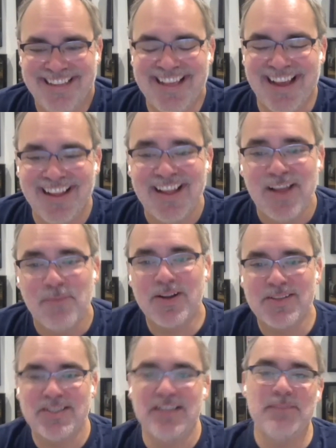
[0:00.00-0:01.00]
yeah, but
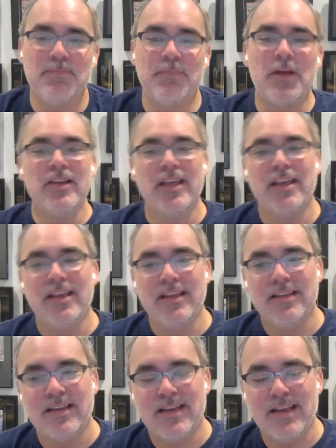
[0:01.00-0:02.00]
also
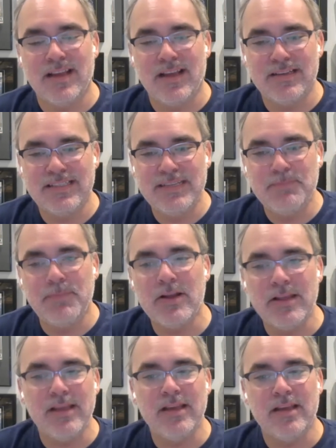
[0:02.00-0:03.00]
debugging,
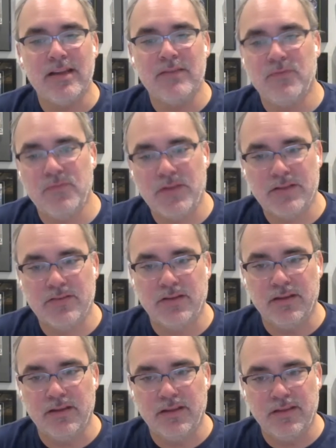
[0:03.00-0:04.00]
debugging and
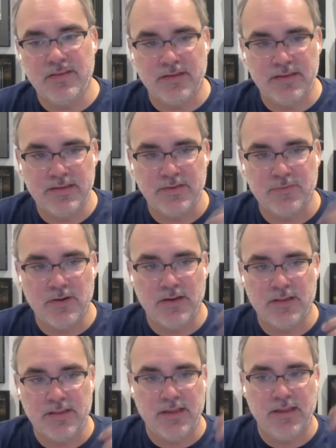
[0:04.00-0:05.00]
fixing is a
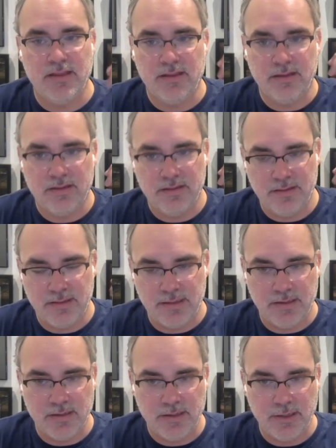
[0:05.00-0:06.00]
different thing
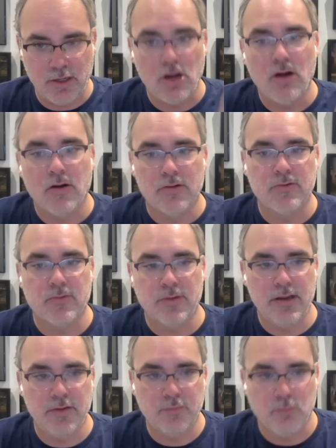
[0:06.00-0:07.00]
than like hard
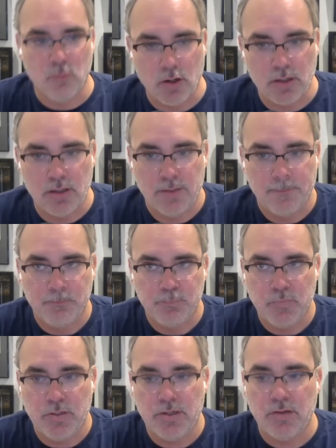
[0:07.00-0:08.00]
creative work.
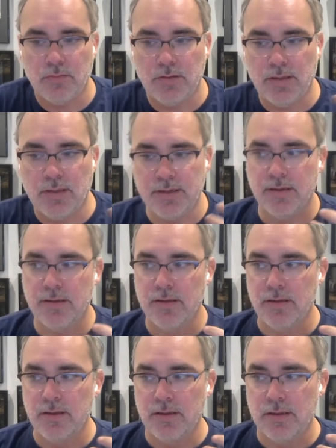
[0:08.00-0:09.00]
You know, like,
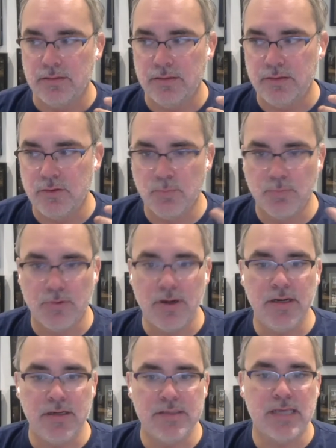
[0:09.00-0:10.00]
like your
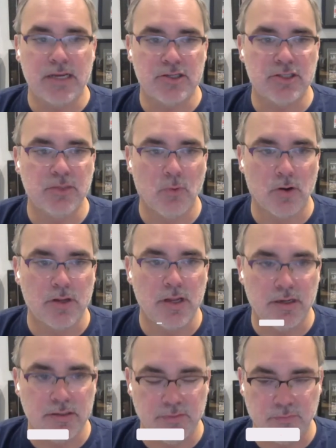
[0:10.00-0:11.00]
brain is actually working
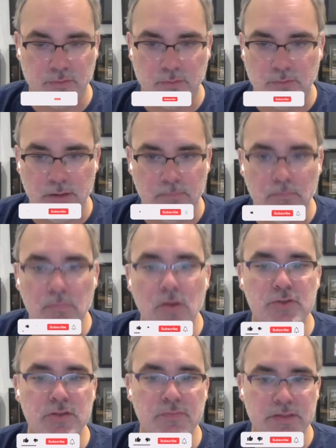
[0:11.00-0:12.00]
in a different way.
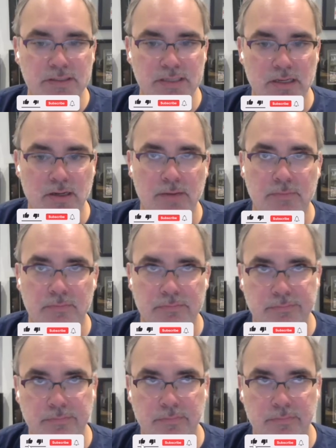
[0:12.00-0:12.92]
Most of the time,